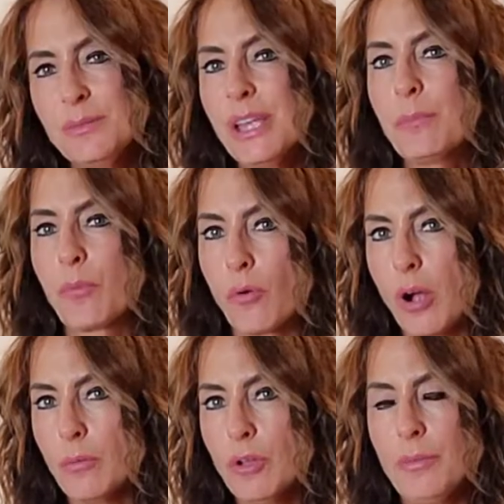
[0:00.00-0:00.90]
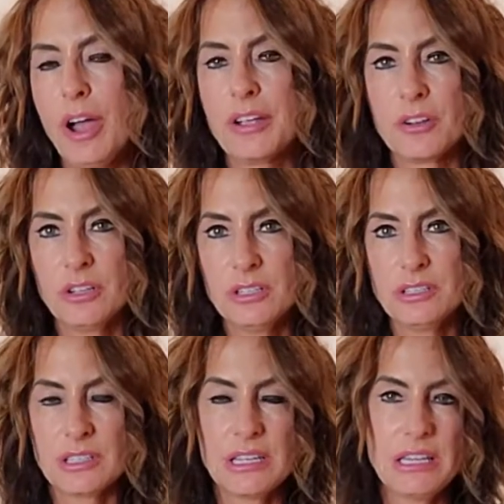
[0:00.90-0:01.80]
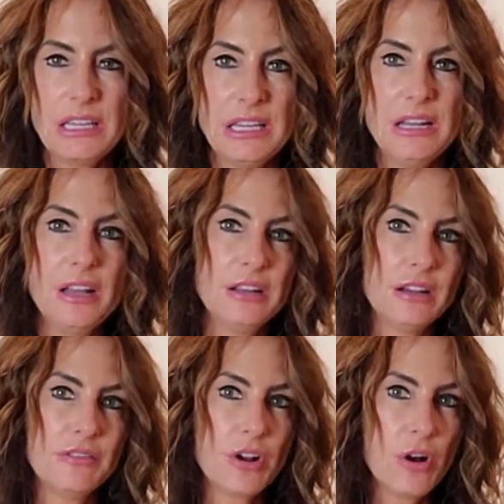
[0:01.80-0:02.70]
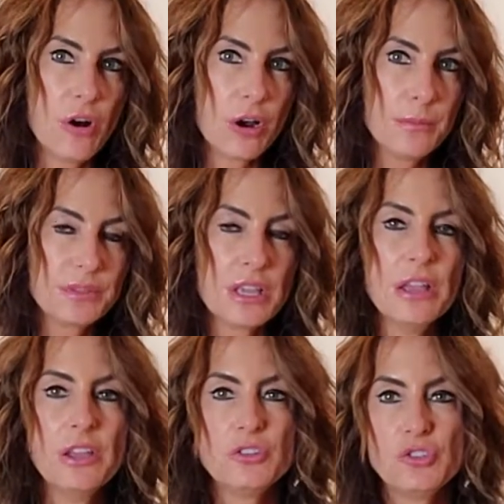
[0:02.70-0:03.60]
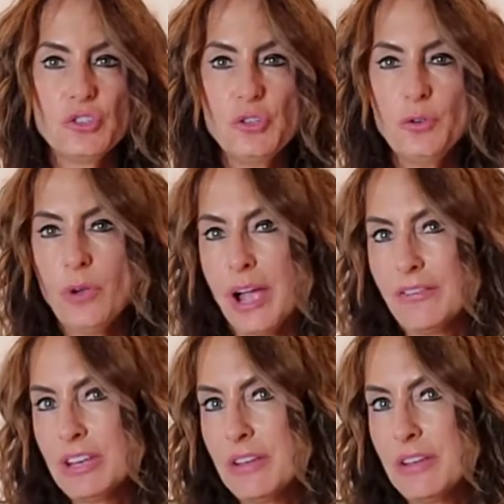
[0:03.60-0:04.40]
to be a problem. I couldn't eat enough carbs to have